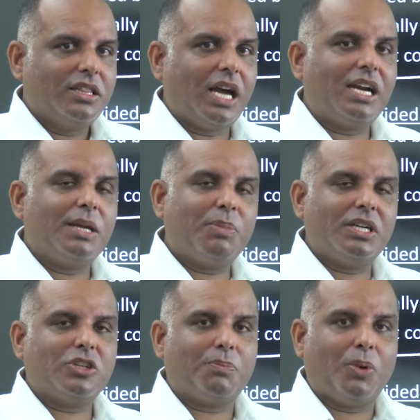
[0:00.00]
That
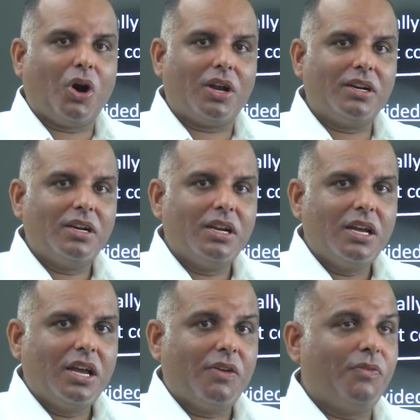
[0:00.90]
depends upon
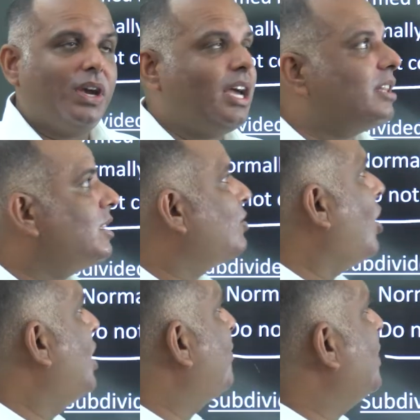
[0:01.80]
where the
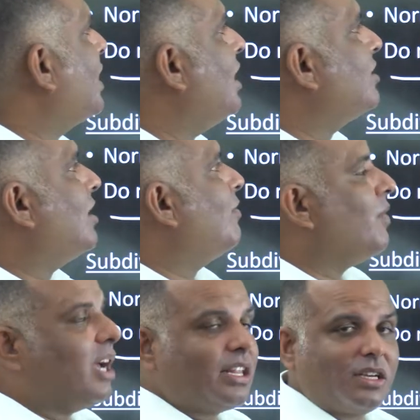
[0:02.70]
solidification,
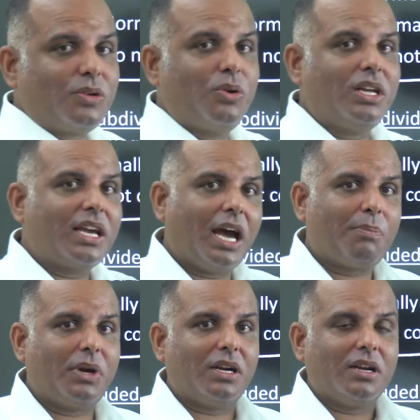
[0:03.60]
where the cooling
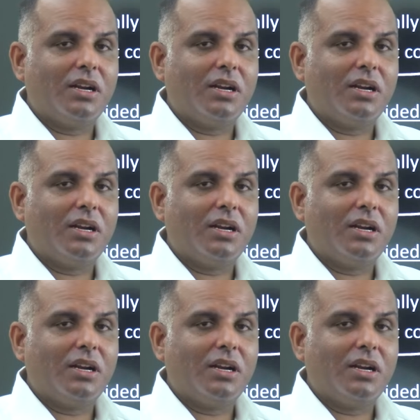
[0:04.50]
happened,